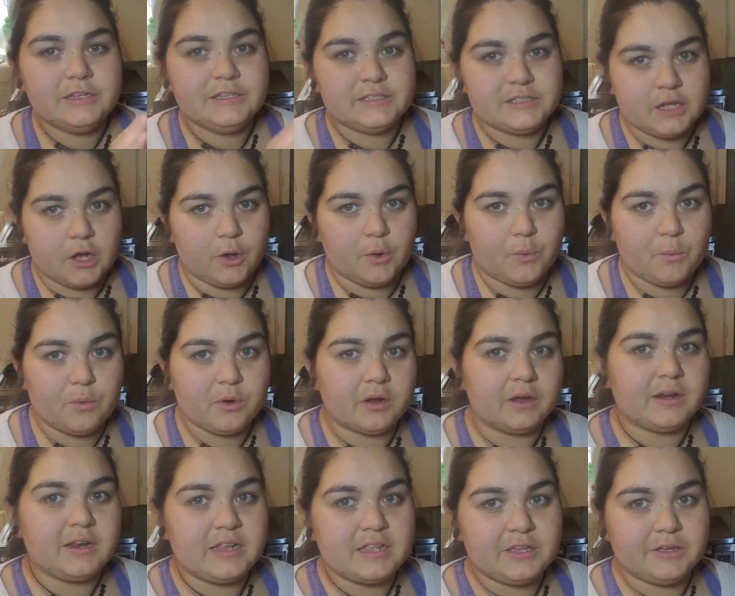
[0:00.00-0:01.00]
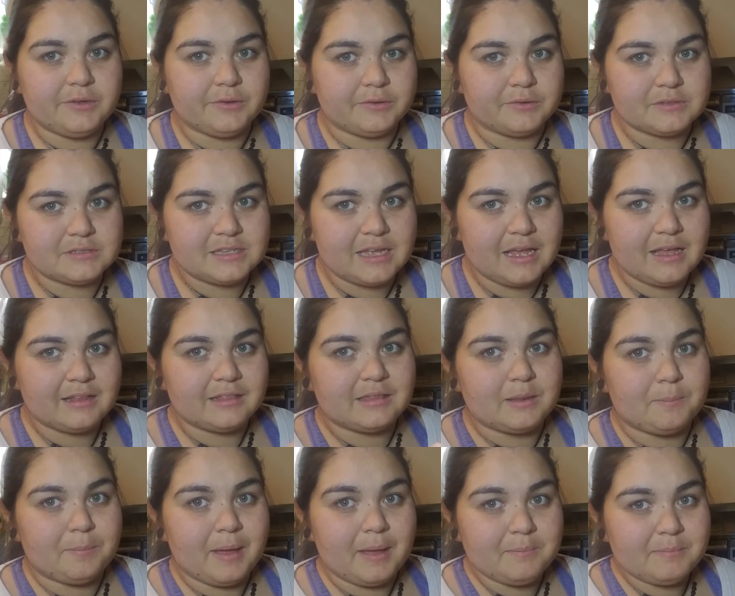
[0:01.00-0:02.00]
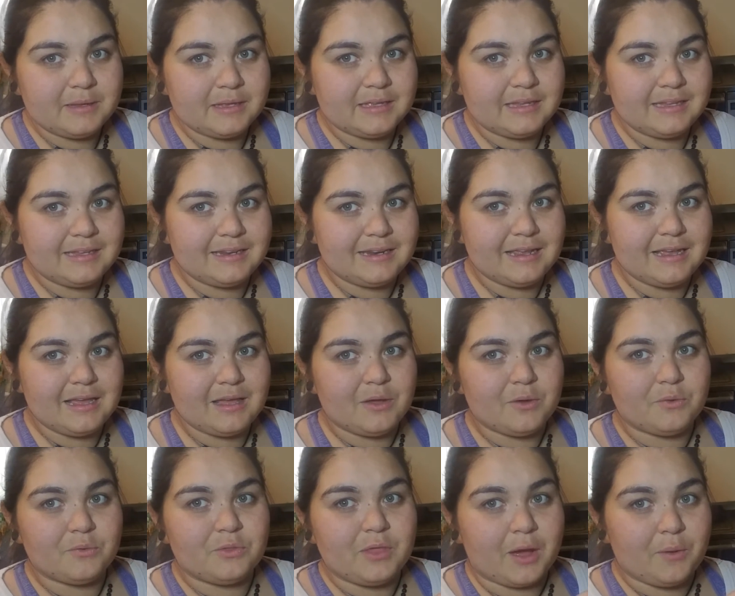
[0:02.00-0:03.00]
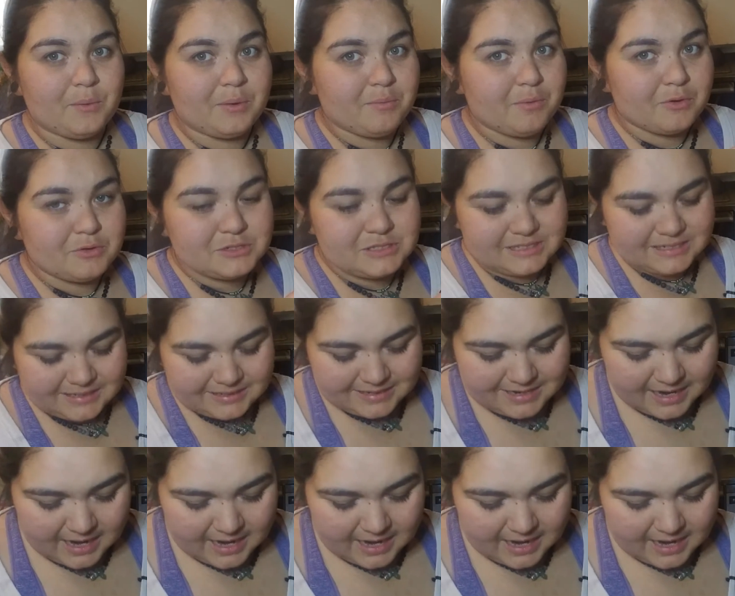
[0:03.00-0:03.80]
So we're going to use the pumpkin that we roasted